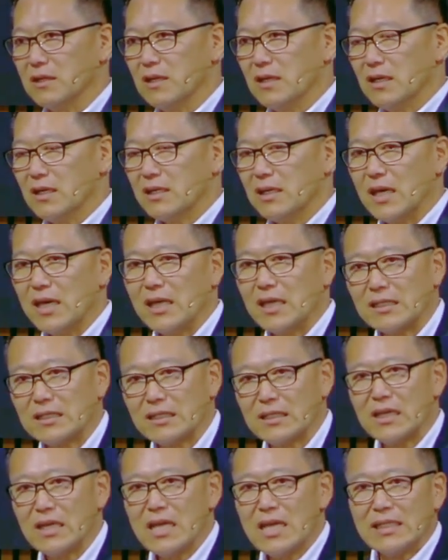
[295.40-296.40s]

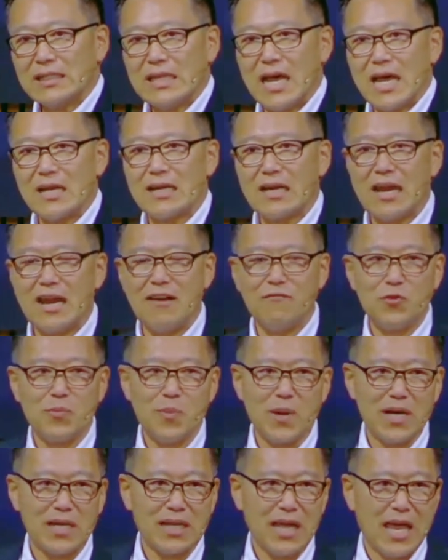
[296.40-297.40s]
Again, not
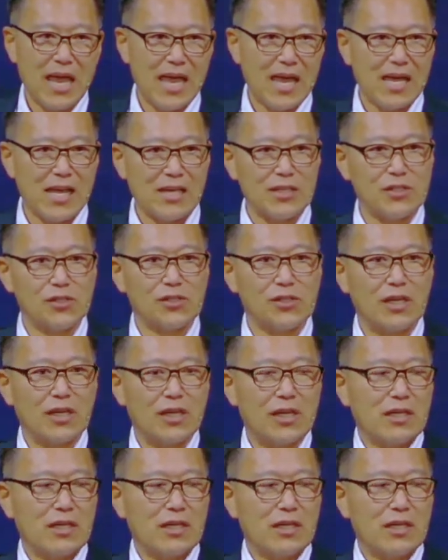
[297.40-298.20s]
everybody has